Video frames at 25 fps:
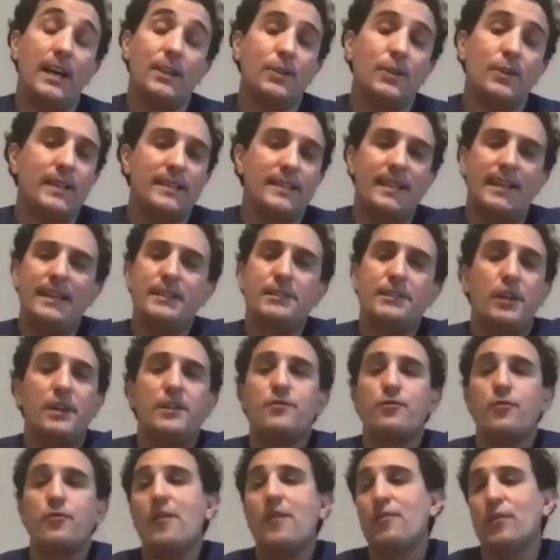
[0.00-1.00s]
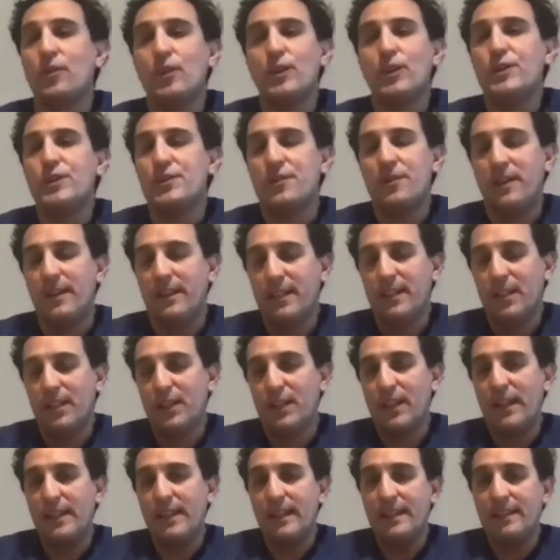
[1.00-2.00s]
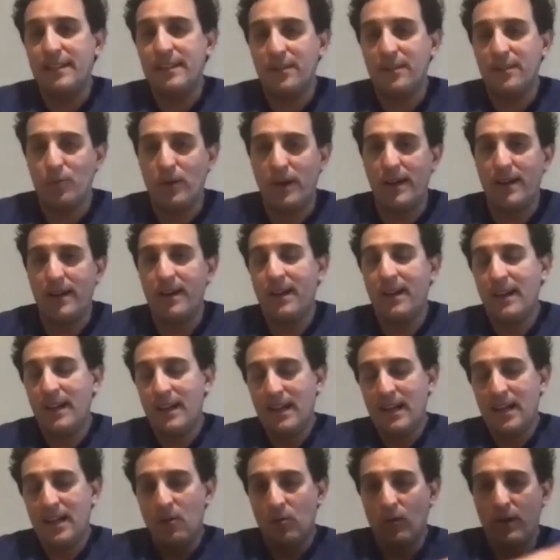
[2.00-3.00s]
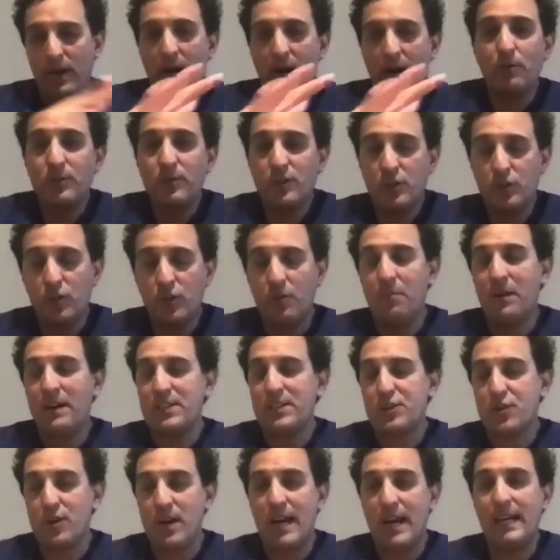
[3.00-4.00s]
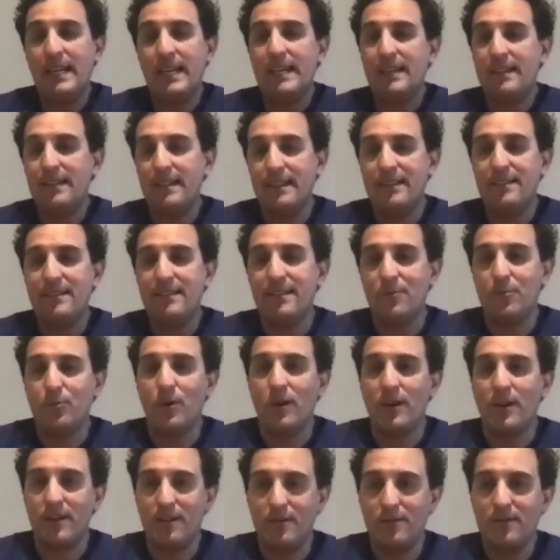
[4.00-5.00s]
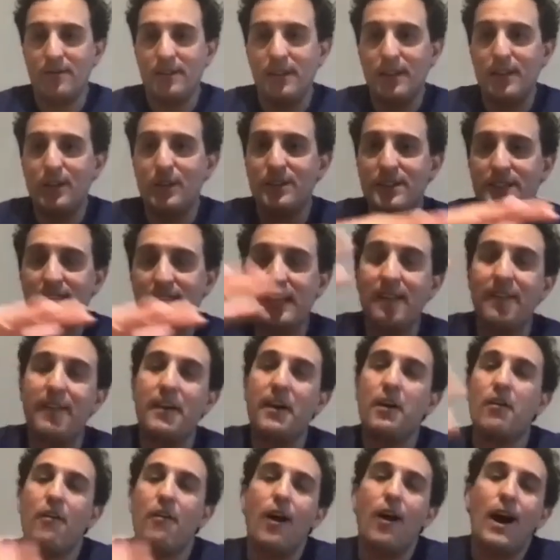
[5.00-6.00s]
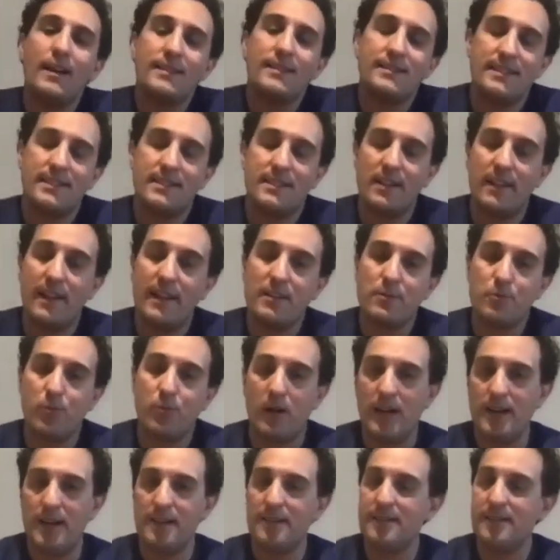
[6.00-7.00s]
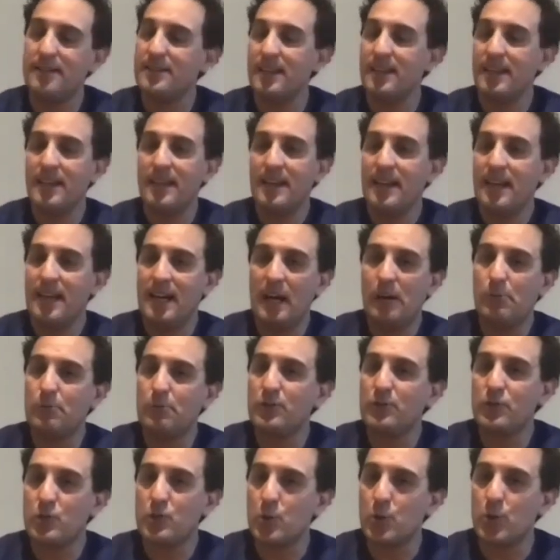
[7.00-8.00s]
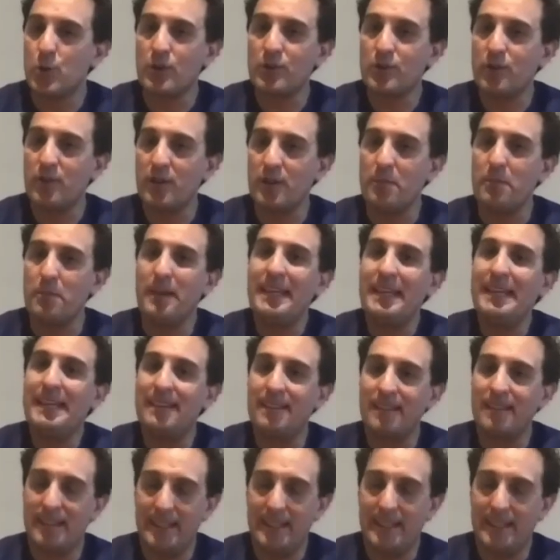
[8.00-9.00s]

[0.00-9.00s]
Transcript: it's revolutionary. Like, this is when I was doing my training, this is what you could see in the horizon. So that's why I was drawn to it immediately.